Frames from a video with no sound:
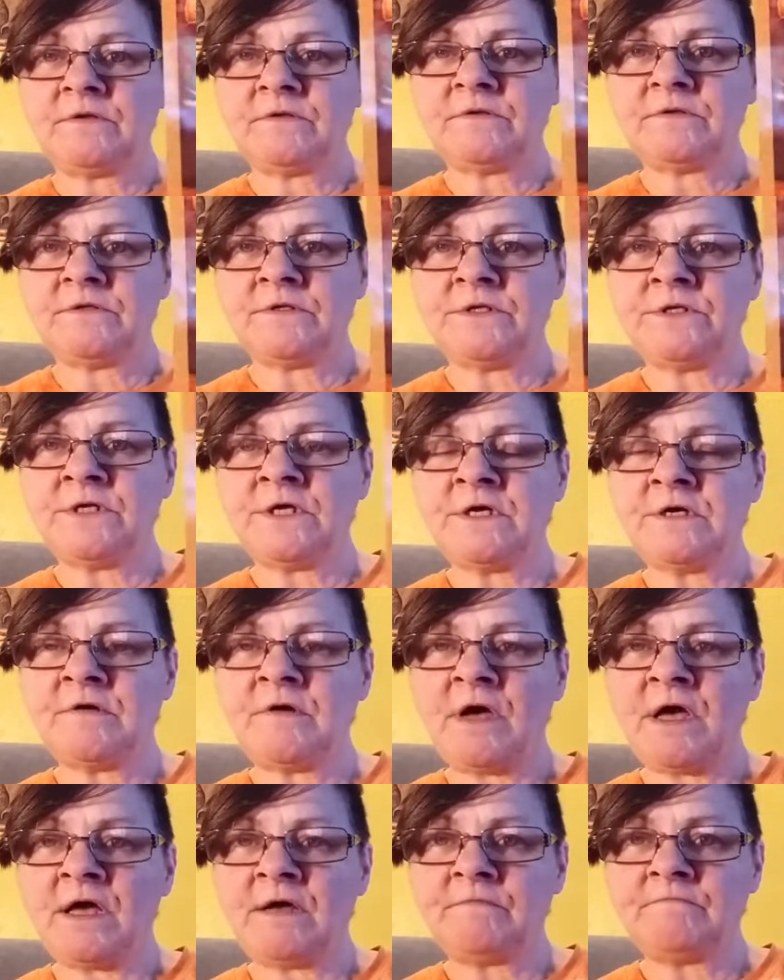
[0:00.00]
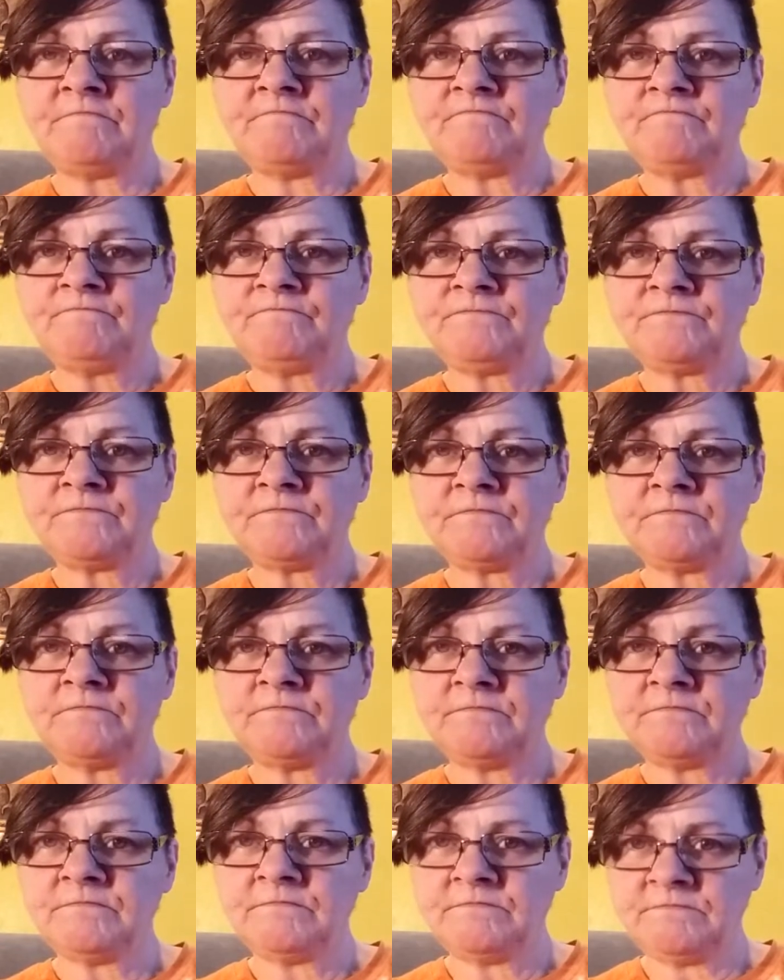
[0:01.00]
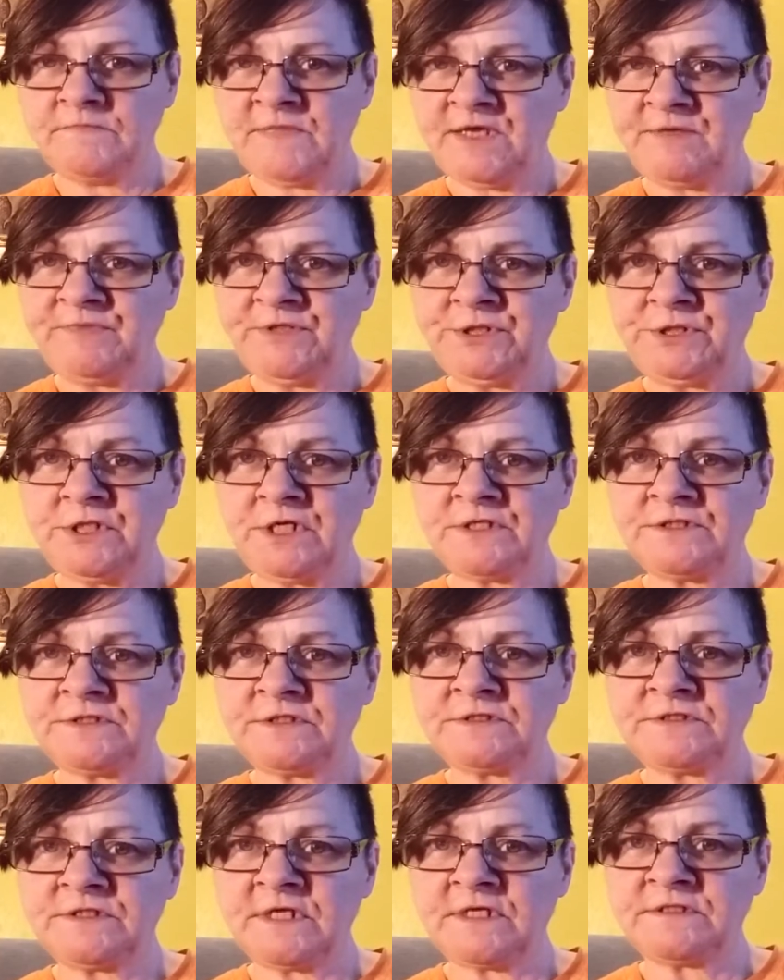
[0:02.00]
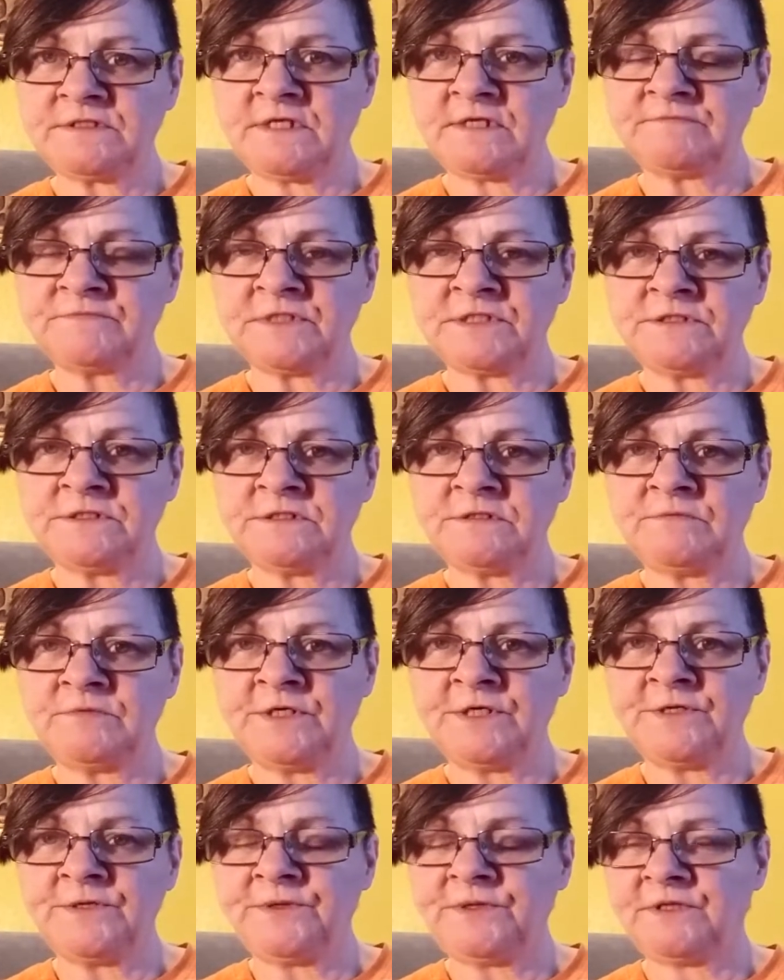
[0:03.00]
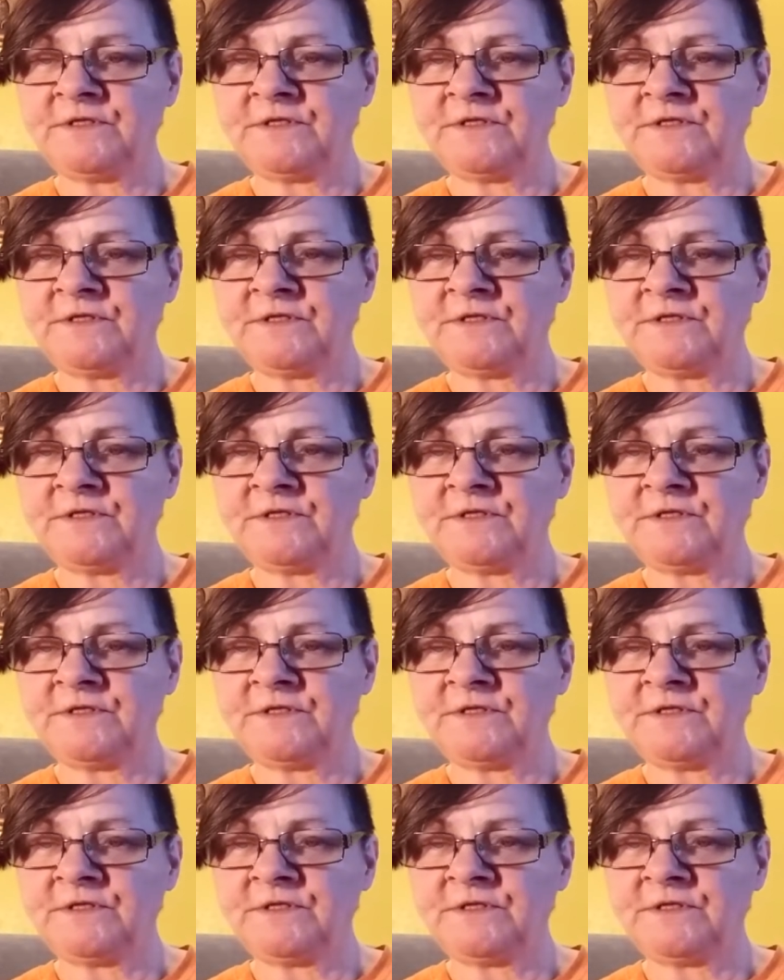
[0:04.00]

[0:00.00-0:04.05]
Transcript: You know, maybe justice has something to do with,